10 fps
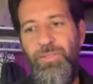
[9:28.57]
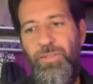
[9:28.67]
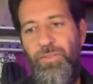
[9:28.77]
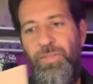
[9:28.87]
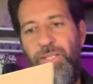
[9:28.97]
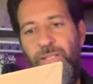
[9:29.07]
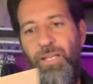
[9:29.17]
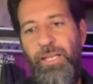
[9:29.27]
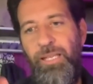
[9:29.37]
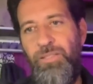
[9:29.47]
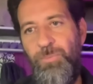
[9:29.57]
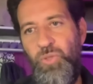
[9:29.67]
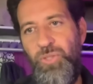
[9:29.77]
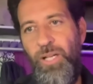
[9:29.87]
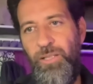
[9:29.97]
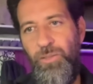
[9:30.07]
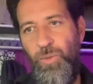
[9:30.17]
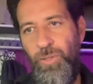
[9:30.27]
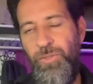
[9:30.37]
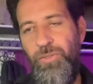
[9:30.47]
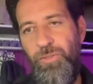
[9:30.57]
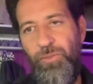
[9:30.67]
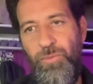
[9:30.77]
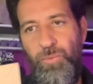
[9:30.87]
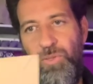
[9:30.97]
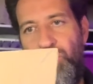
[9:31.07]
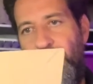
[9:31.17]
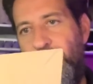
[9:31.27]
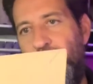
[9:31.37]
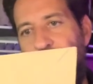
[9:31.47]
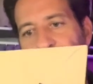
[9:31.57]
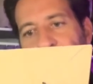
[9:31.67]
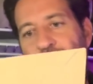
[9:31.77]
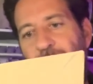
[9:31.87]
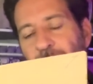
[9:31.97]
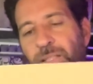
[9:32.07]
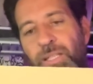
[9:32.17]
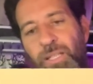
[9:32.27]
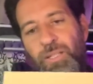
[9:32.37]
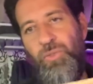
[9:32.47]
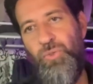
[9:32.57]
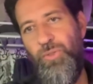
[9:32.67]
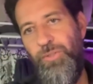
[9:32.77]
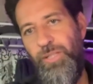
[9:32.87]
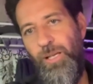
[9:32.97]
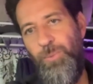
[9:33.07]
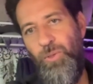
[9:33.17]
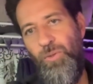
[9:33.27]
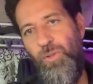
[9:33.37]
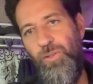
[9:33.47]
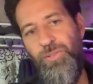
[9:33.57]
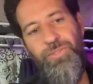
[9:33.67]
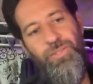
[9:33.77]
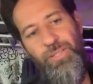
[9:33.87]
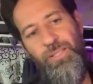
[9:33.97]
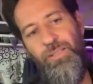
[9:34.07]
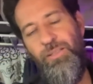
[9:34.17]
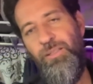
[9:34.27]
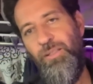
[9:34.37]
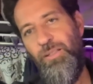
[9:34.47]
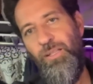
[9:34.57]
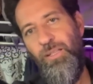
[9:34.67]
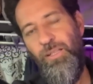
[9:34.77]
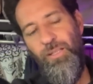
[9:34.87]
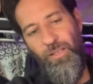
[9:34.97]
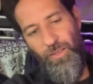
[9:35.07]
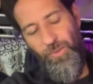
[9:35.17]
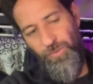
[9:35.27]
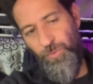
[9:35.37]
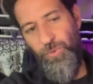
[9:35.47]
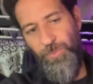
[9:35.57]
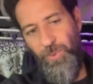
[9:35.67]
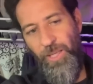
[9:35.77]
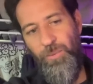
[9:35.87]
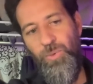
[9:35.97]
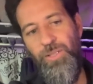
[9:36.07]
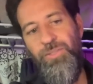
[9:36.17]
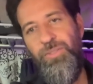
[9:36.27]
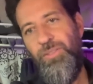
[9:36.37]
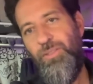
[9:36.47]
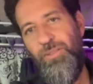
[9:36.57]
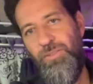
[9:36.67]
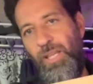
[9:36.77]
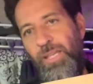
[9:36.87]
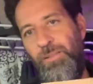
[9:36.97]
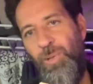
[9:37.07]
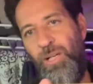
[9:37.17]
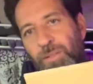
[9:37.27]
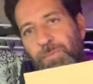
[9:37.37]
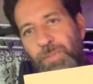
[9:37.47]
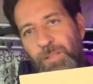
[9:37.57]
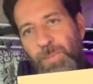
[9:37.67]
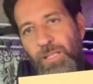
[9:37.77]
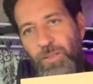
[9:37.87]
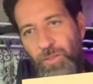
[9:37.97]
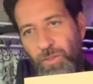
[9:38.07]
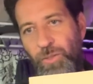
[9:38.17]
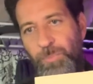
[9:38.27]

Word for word: then I had some shock cord which I just uh, drilled a couple of holes in through the plywood, tied them off, and made a little loop